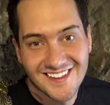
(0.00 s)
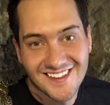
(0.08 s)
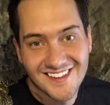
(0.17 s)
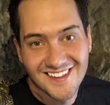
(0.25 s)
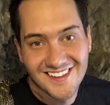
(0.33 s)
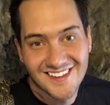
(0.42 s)

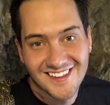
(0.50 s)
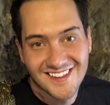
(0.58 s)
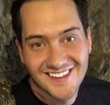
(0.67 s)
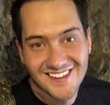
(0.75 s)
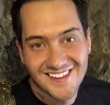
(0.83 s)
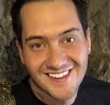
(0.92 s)

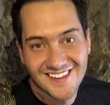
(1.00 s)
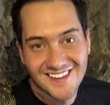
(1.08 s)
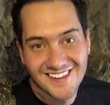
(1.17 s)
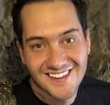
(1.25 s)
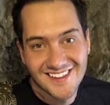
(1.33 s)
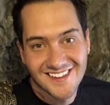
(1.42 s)

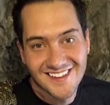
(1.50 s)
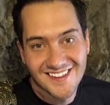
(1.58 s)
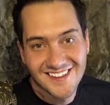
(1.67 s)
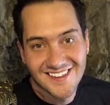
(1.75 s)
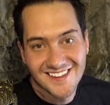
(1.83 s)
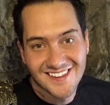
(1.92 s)

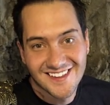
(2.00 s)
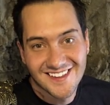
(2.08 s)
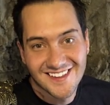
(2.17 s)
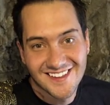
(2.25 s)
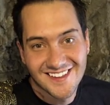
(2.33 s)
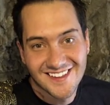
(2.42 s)

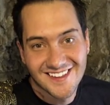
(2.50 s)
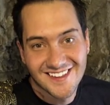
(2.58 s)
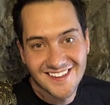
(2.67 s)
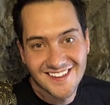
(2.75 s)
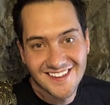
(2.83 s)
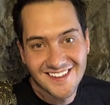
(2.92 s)

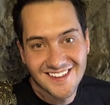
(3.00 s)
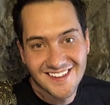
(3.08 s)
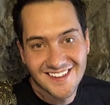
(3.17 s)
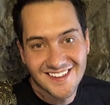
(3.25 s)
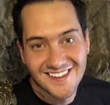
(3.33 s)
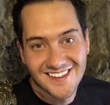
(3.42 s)

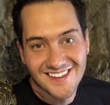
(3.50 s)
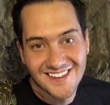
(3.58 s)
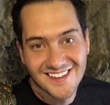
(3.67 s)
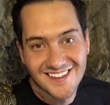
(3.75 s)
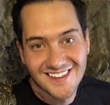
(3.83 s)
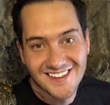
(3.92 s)

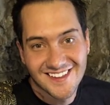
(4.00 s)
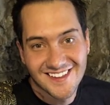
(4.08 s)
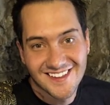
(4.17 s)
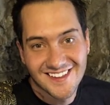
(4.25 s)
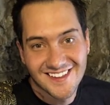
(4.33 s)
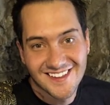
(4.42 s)

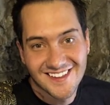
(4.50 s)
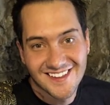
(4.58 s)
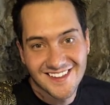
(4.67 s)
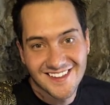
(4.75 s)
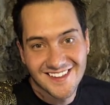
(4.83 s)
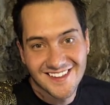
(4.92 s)

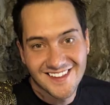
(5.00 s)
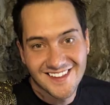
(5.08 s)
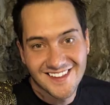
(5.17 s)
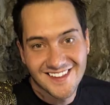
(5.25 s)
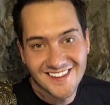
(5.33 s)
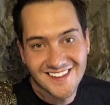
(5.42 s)

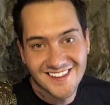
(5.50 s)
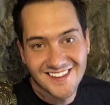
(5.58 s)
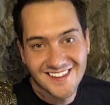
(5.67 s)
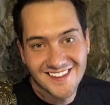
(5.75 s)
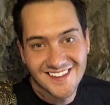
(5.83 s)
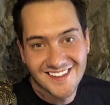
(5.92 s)

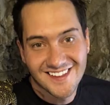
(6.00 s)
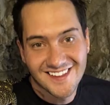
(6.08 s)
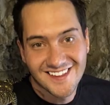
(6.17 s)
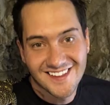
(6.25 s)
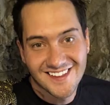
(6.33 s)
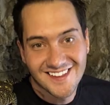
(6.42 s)

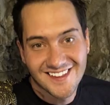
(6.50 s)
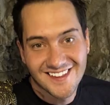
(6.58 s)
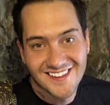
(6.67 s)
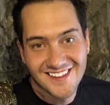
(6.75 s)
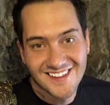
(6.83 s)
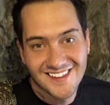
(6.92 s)

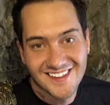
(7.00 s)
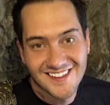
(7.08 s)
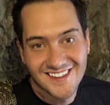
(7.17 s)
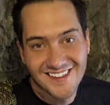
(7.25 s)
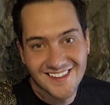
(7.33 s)
Nothing is said.